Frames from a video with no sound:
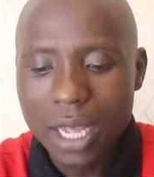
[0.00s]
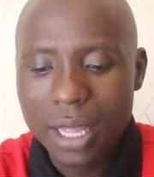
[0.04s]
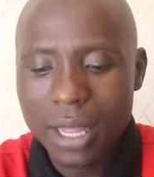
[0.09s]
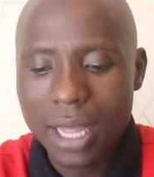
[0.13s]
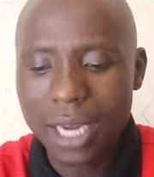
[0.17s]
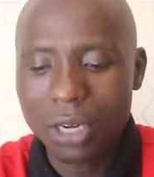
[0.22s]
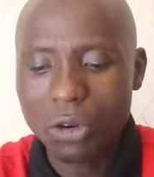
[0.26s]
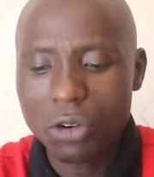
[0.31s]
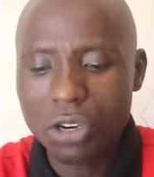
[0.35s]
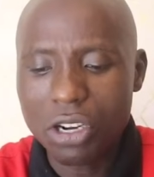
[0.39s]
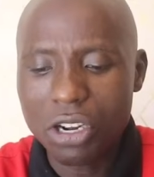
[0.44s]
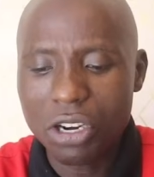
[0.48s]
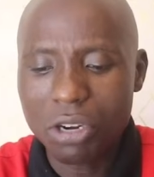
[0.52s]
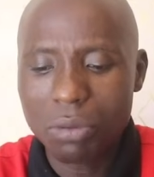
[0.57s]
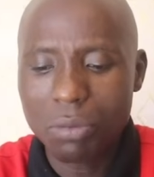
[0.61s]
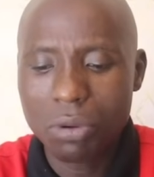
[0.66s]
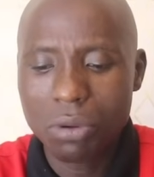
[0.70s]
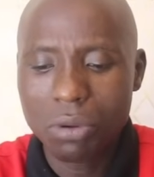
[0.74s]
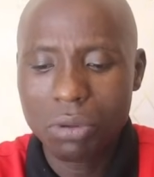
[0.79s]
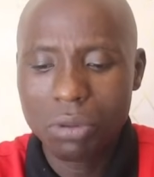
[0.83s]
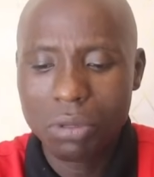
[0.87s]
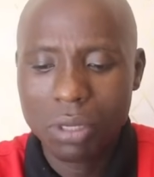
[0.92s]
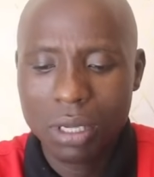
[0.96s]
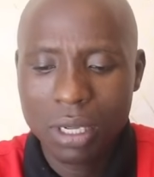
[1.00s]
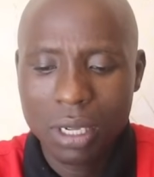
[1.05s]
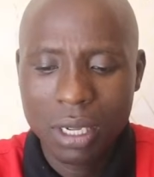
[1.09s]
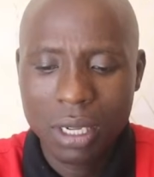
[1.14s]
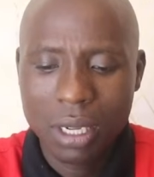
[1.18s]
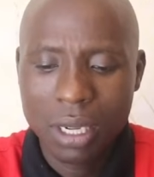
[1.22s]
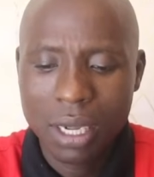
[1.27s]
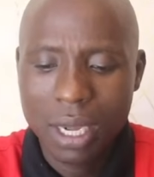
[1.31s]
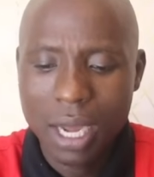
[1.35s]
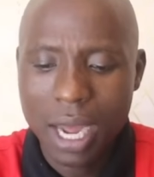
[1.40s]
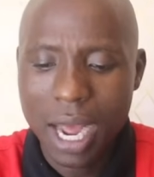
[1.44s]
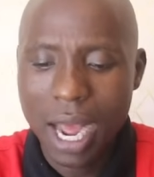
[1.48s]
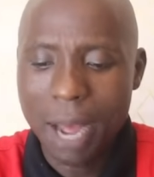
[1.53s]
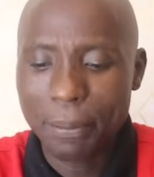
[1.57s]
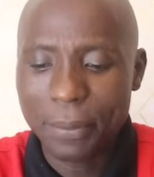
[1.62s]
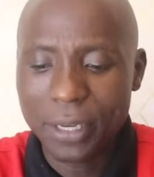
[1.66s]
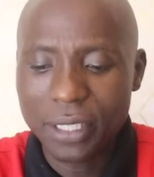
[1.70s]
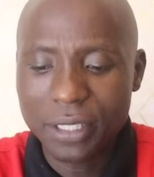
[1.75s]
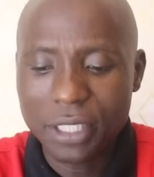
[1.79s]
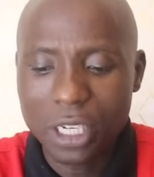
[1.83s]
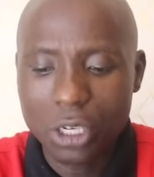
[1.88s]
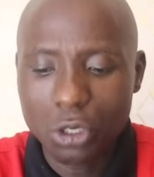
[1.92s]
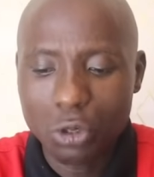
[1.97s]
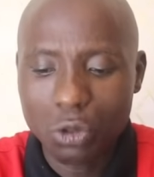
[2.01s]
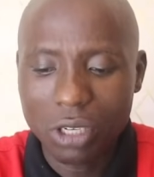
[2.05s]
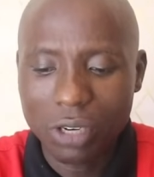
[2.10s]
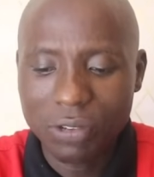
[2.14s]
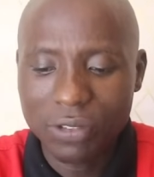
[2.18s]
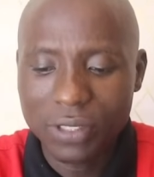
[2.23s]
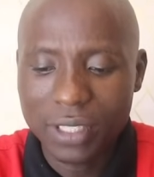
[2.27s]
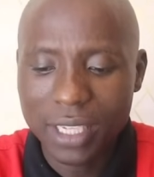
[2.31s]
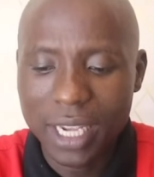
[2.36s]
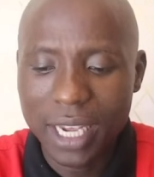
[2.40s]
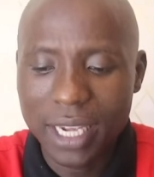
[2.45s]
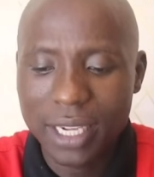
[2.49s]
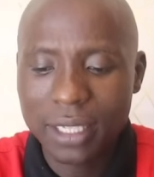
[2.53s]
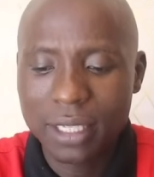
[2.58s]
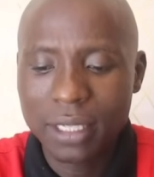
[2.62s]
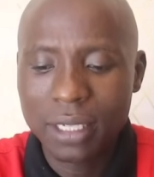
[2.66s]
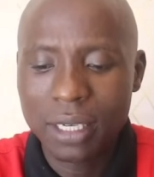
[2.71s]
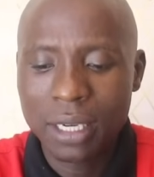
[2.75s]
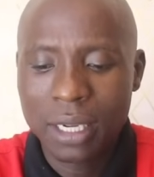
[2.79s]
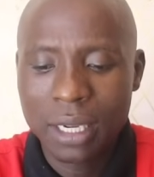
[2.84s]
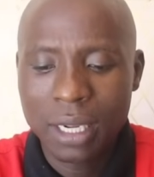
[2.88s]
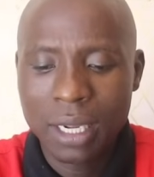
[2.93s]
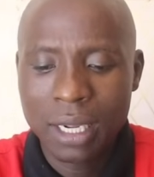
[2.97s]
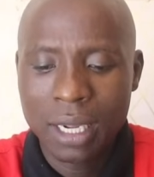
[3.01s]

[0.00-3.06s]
that Honorable President Ruto said,